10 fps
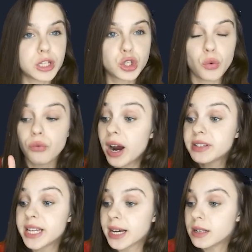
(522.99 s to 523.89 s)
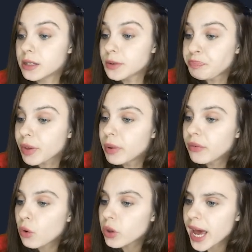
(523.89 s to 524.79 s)
So 5 seconds
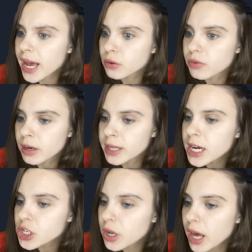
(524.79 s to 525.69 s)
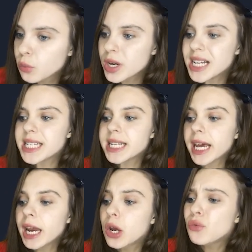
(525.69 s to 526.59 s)
before the end of transaction and we are
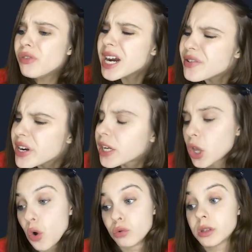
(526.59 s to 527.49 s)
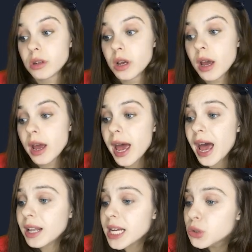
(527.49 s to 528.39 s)
staying very close.
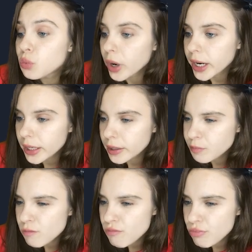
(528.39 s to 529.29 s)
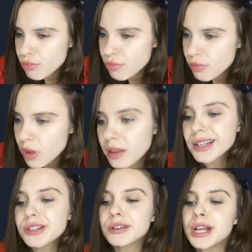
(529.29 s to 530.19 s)
And let's wait.
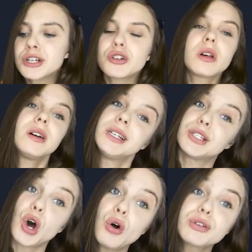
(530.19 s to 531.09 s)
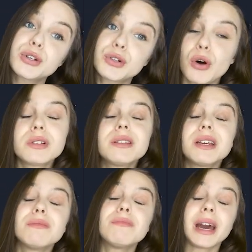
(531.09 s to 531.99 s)
This transaction is also closing
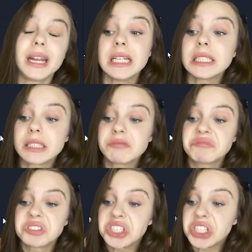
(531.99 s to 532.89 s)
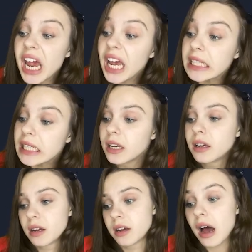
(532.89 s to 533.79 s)
in minus. Shit.
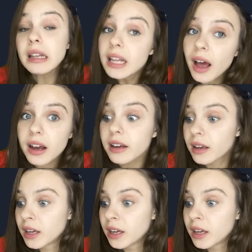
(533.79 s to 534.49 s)
Unluck.